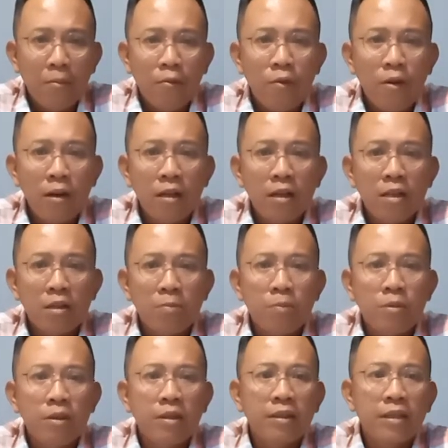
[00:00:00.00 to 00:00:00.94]
workers
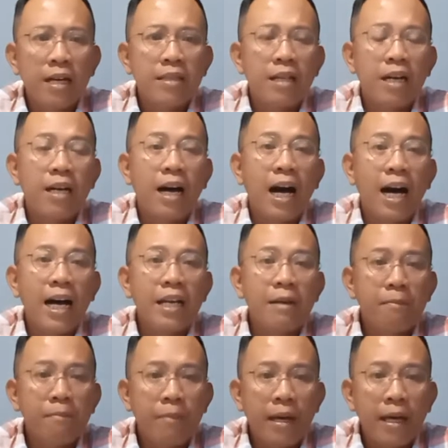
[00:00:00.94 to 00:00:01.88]
prioritize a
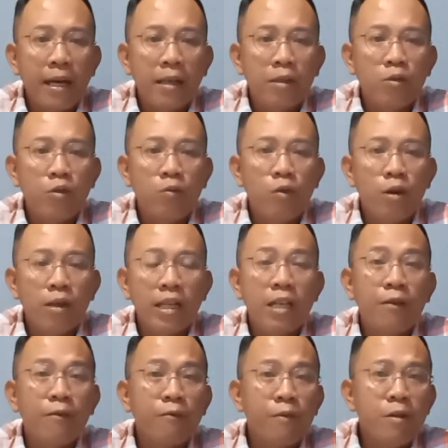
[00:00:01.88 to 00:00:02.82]
higher pay to
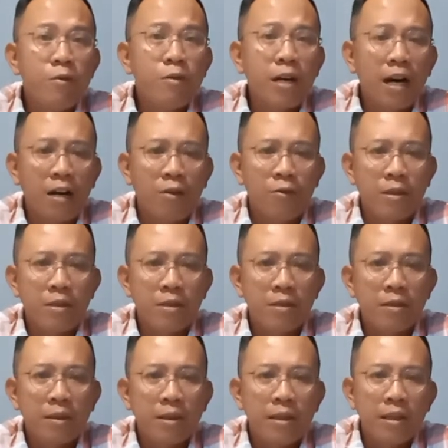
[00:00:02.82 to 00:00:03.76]
working fewer
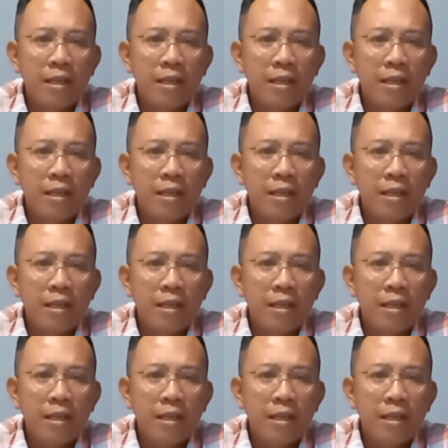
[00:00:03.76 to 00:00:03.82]
hours.